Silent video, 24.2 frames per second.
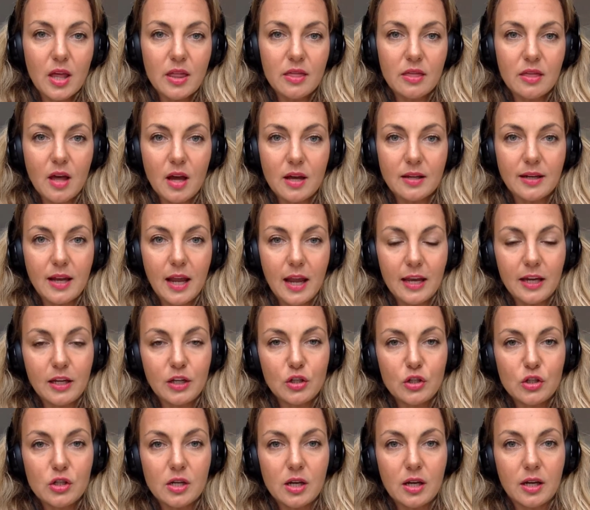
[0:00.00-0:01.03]
that
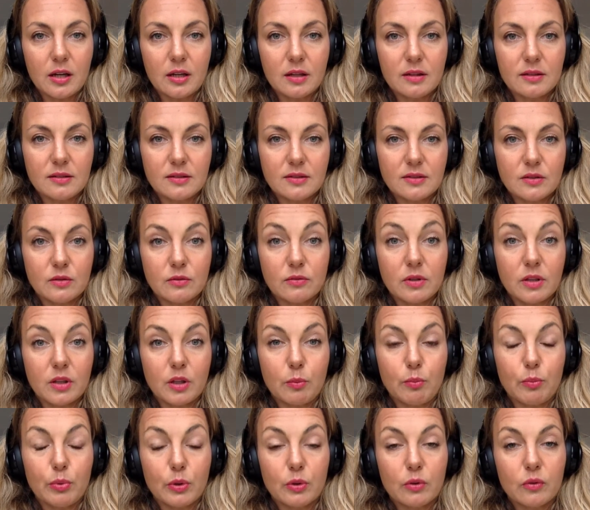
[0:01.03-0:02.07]
aging is a really
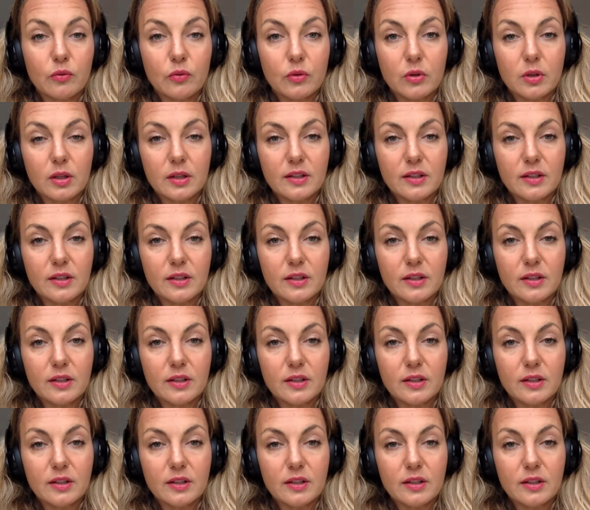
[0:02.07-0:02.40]
beautiful